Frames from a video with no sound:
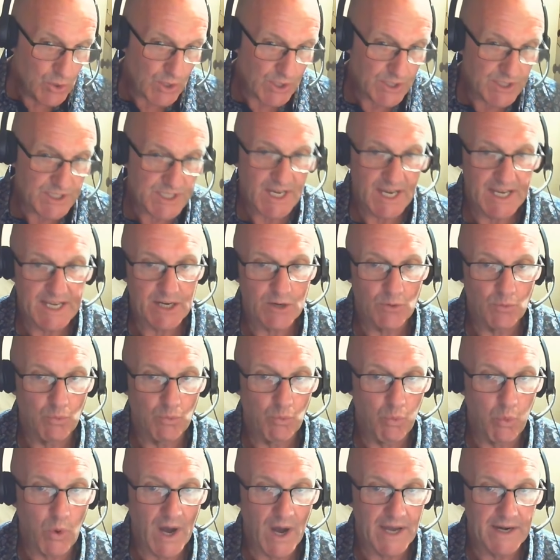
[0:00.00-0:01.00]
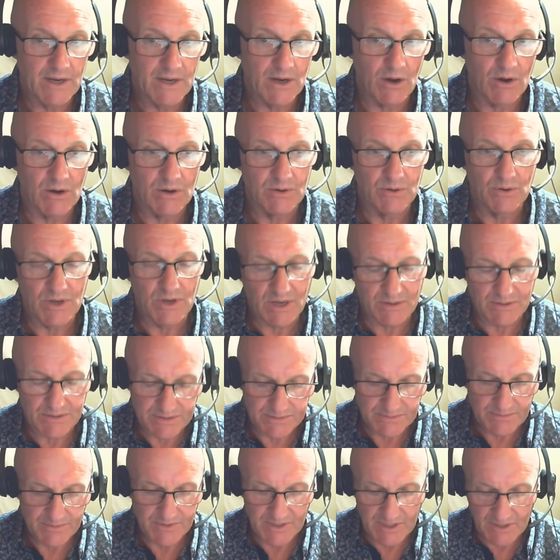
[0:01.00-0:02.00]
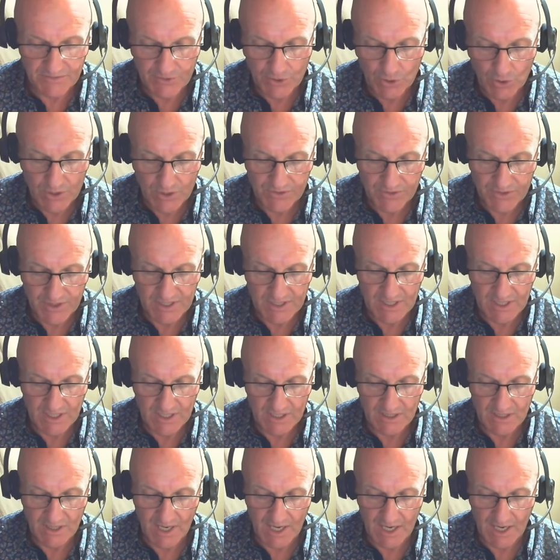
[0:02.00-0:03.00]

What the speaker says: can take one, if you look at the